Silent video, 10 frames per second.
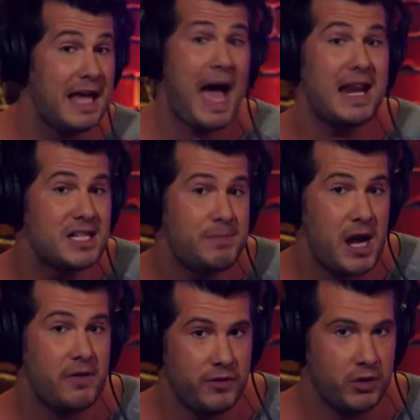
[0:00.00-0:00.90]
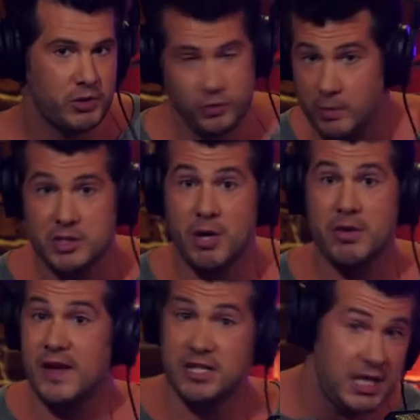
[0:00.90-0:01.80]
diet is better for you, which is what we saw
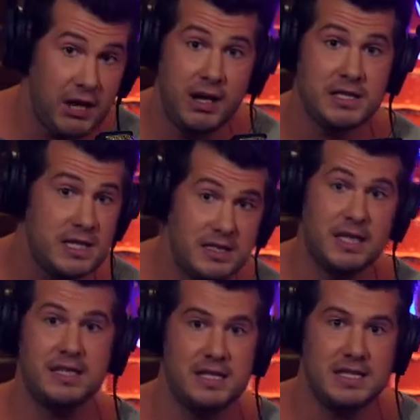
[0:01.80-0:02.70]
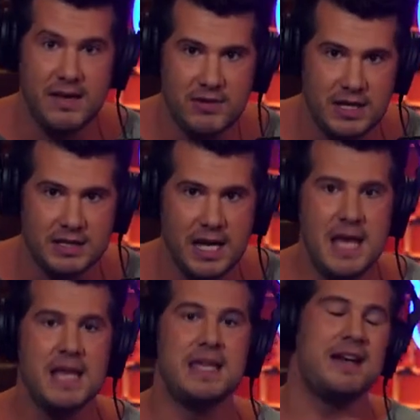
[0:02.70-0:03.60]
with vegetarians in the 60s and 70s,
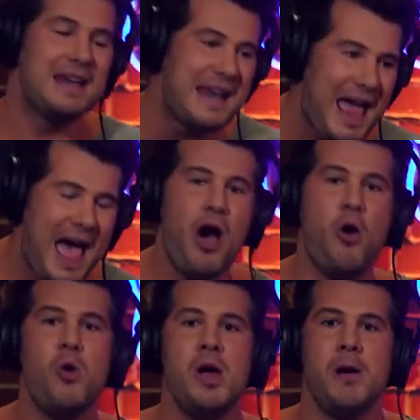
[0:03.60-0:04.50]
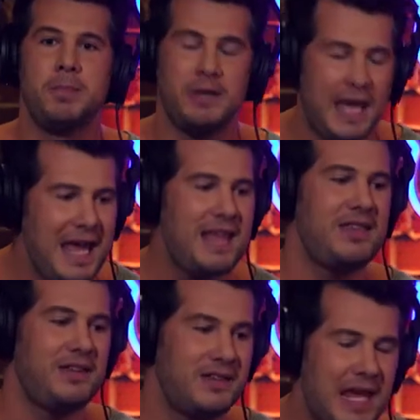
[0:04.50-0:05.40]
they are now playing
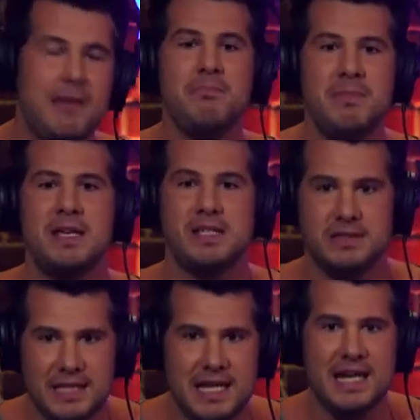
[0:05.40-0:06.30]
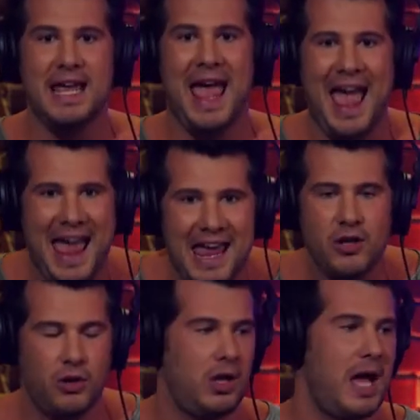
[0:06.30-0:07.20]
the same misleading
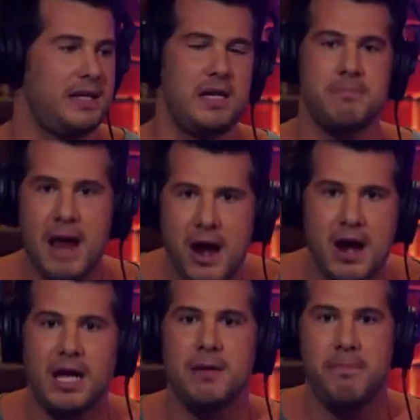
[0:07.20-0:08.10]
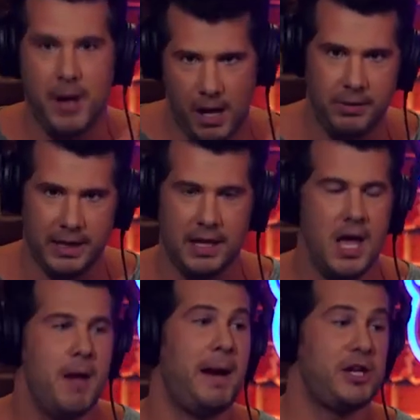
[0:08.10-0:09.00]
angle on the American public
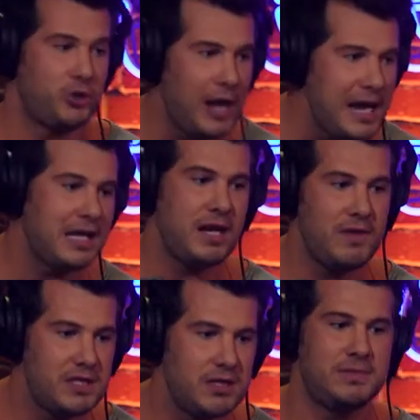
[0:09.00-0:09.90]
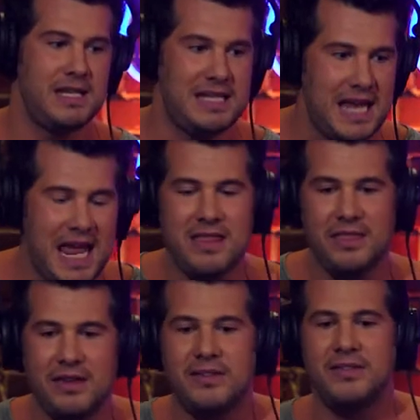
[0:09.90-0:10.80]
by trying to convince them to take
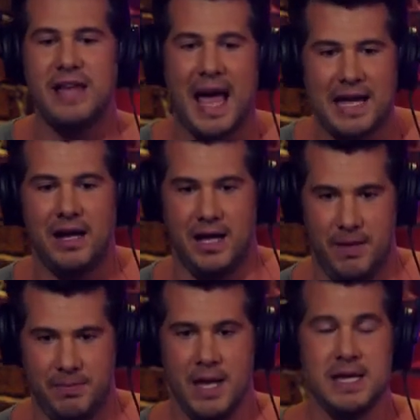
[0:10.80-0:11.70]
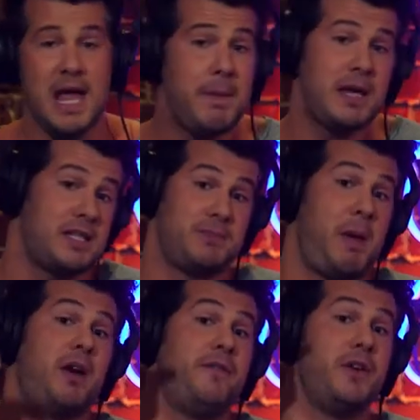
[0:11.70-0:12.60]
this diet up. Not because it's
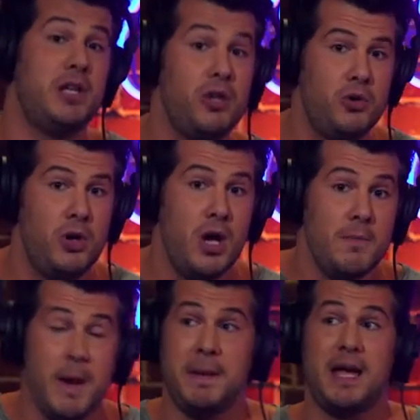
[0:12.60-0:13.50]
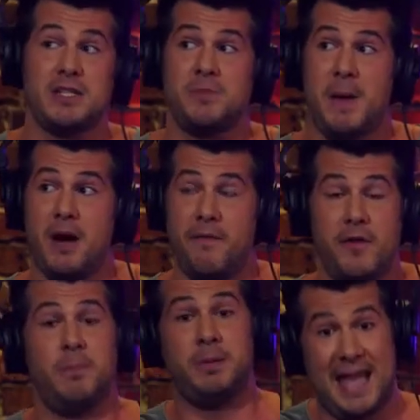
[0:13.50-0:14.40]
better for you, but because it's better for
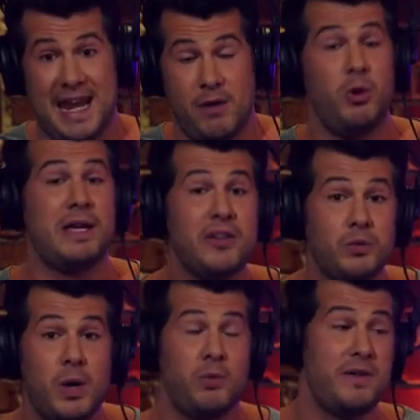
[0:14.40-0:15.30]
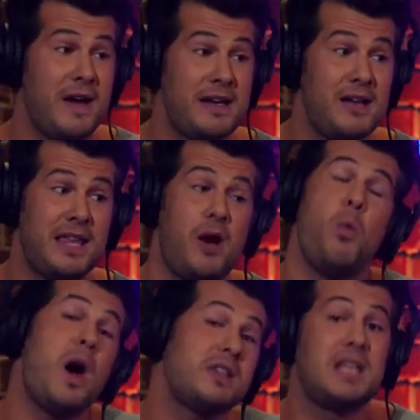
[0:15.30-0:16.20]
the planet. Well, guess what? We found out that it
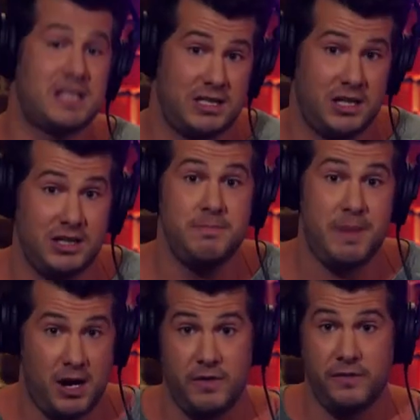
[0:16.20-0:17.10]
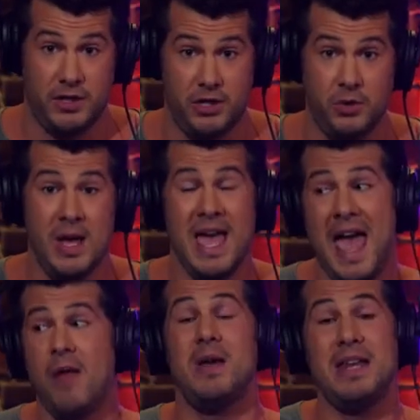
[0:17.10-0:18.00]
wasn't necessarily better for you,
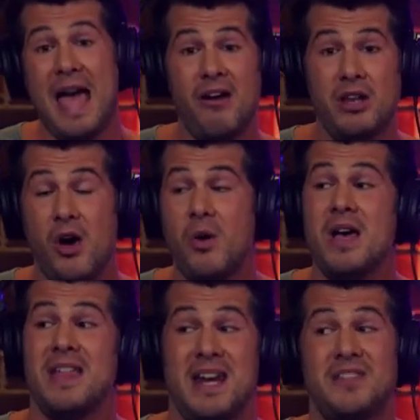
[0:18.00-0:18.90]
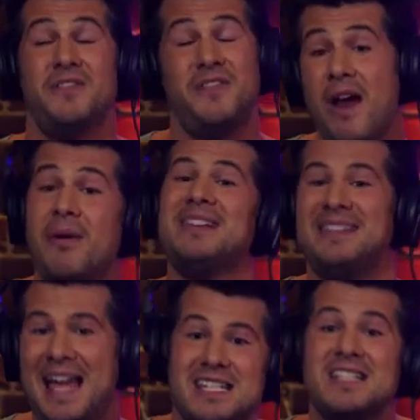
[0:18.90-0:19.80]
and we now know that it is very
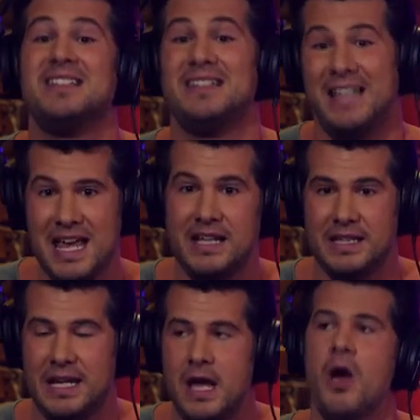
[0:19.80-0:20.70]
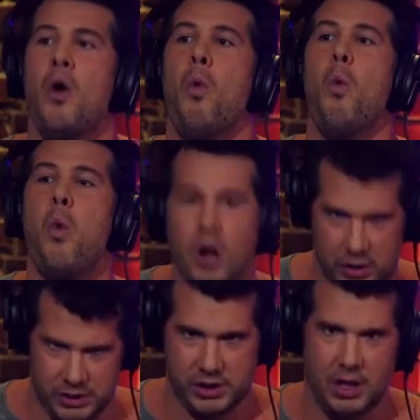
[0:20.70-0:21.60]
less likely
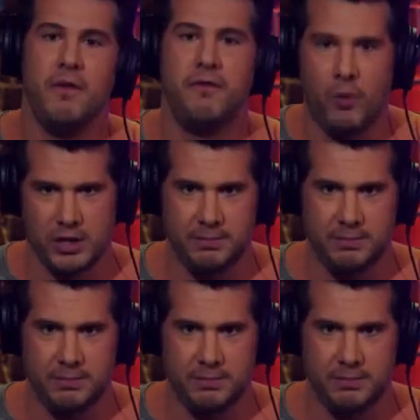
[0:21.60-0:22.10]
worse for the